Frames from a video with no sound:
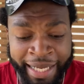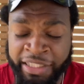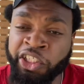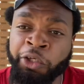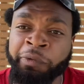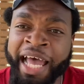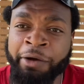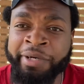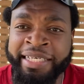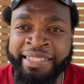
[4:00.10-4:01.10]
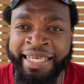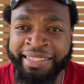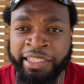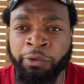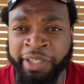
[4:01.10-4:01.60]
to do now is I say,
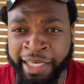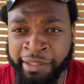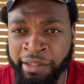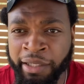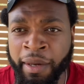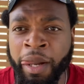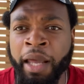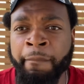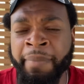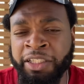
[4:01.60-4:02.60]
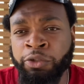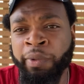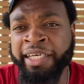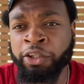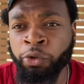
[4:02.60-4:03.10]
okay,
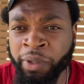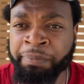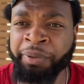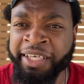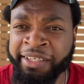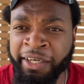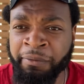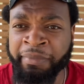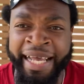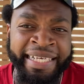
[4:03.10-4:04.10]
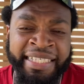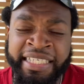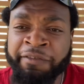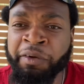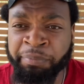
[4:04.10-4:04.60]
between 3 p.m. and
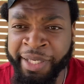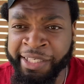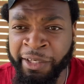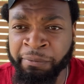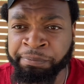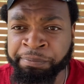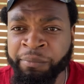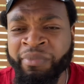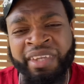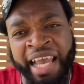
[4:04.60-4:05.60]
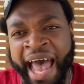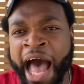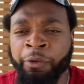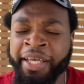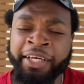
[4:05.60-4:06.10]
7 p.m., I'll
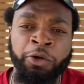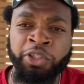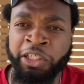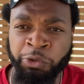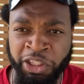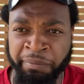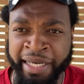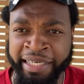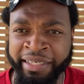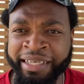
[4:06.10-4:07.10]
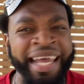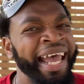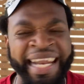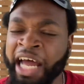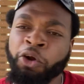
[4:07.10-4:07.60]
get on social media.
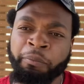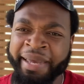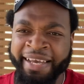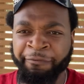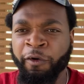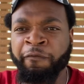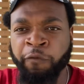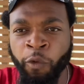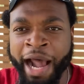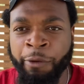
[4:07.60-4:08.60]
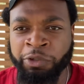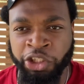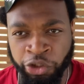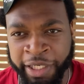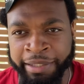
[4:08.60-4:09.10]
And I don't mean for 4 hours
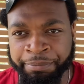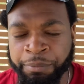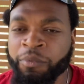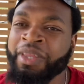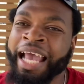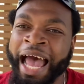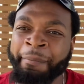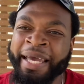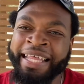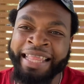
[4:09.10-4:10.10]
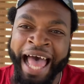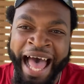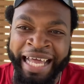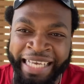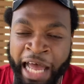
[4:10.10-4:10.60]
straight. I mean, I
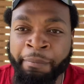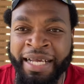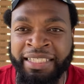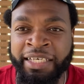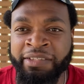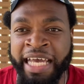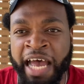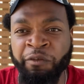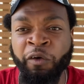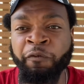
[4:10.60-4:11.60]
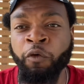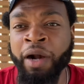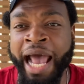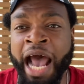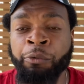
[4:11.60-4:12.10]
allow myself to have a
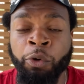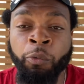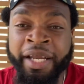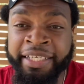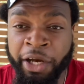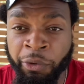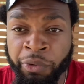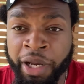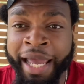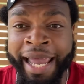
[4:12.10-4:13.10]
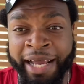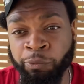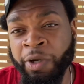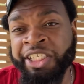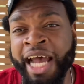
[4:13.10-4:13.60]
4-hour window in
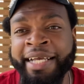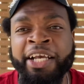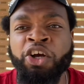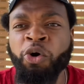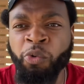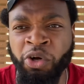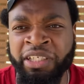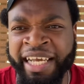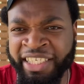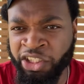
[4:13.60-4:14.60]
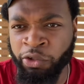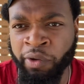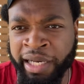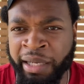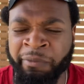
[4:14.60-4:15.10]
which I can go on
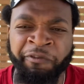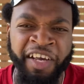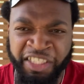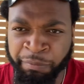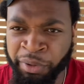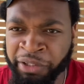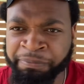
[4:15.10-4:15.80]
Instagram, Facebook.